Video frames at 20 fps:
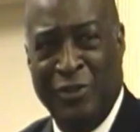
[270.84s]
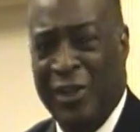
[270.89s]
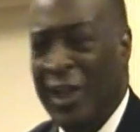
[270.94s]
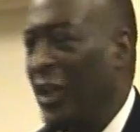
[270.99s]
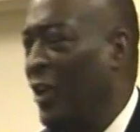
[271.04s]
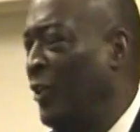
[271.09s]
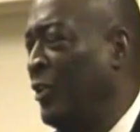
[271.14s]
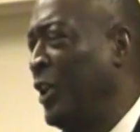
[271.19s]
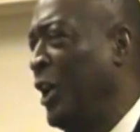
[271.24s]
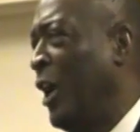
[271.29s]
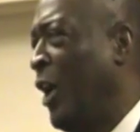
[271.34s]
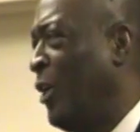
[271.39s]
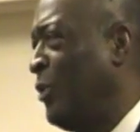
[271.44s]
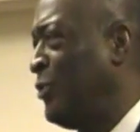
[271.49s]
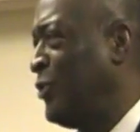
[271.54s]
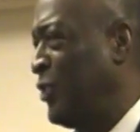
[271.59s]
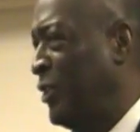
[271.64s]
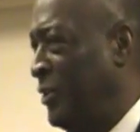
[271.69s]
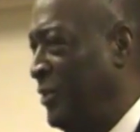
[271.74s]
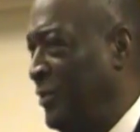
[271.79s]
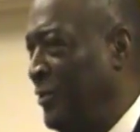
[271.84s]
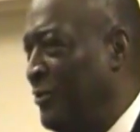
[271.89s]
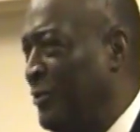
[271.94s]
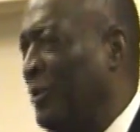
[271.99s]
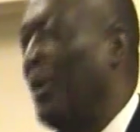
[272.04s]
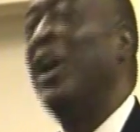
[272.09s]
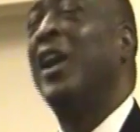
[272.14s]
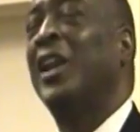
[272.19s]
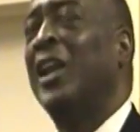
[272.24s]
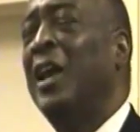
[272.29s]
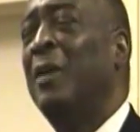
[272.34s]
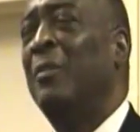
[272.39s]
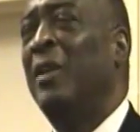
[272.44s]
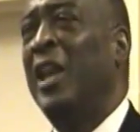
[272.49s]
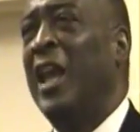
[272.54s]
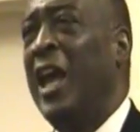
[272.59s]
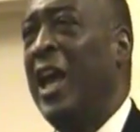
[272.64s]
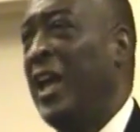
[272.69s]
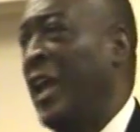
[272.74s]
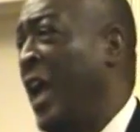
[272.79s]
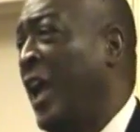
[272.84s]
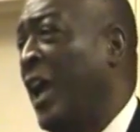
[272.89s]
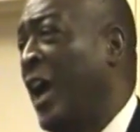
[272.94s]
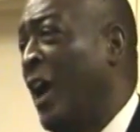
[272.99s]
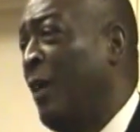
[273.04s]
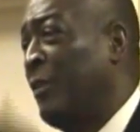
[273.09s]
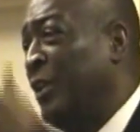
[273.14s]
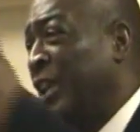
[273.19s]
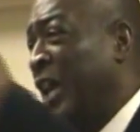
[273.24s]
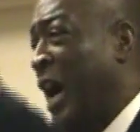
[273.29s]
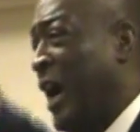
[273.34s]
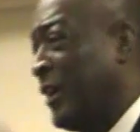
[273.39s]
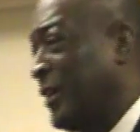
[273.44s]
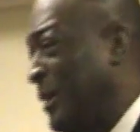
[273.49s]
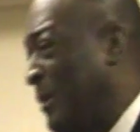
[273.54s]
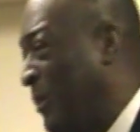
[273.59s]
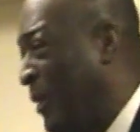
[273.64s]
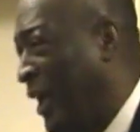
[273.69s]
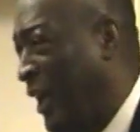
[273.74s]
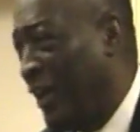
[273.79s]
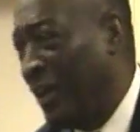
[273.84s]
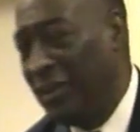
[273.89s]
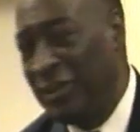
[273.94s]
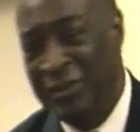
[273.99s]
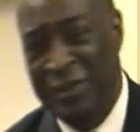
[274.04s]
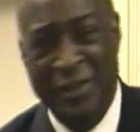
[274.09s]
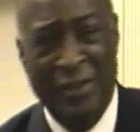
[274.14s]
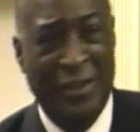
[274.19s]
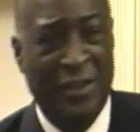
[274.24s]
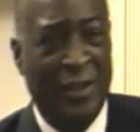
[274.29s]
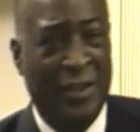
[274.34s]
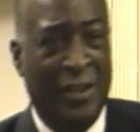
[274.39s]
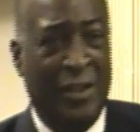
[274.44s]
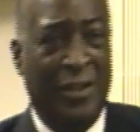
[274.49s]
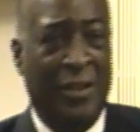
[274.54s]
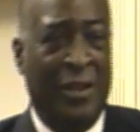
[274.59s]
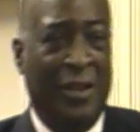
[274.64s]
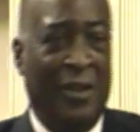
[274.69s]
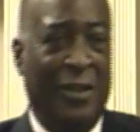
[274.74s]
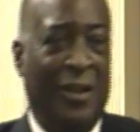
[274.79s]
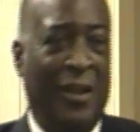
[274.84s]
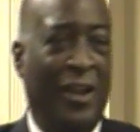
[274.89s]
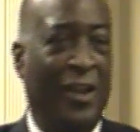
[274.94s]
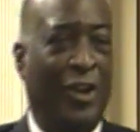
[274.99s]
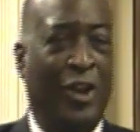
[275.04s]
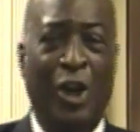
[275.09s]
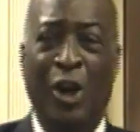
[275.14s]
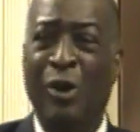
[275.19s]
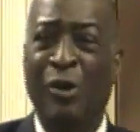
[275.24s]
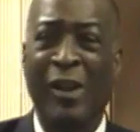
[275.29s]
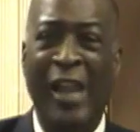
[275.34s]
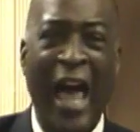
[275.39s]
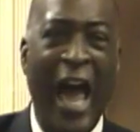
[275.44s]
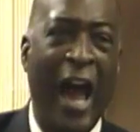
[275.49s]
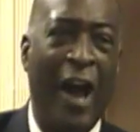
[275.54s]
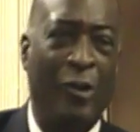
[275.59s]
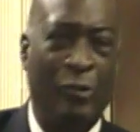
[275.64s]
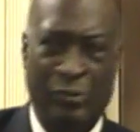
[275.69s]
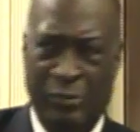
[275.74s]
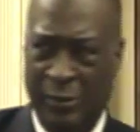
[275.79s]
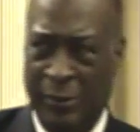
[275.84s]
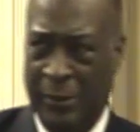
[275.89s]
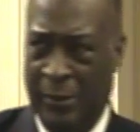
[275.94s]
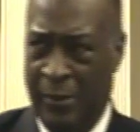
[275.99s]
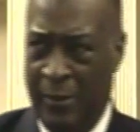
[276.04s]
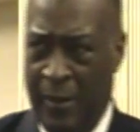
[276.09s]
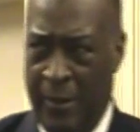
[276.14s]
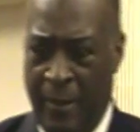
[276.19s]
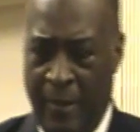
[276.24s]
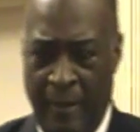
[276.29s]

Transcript: Sit on the ocean, drink lemonade, hang out with Dr. Bill, and cool out.